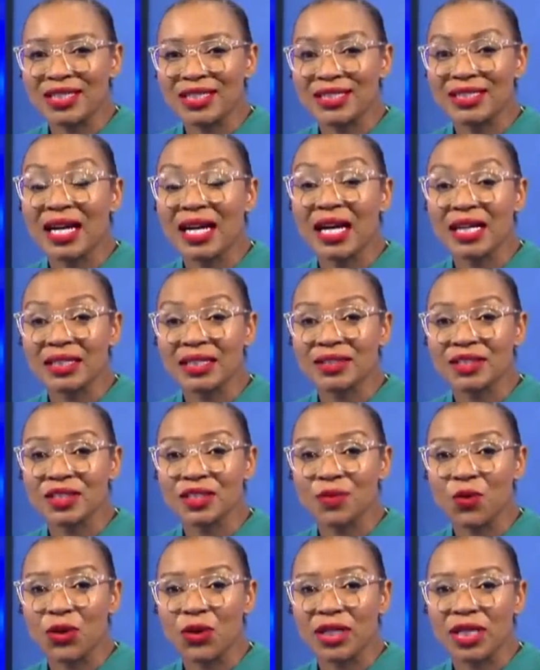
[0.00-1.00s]
He died
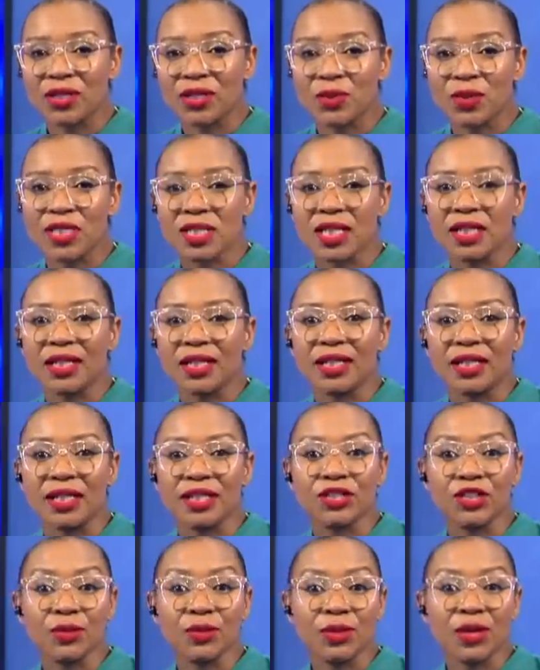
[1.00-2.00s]
this morning, as we said, in
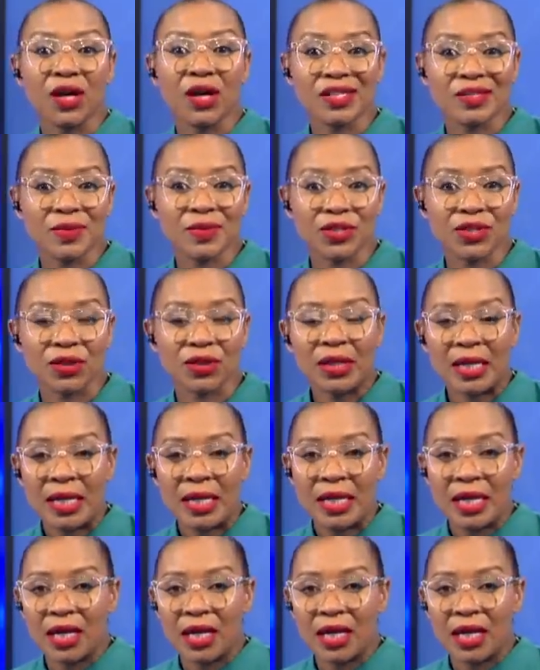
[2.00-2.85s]
a Durban hospital.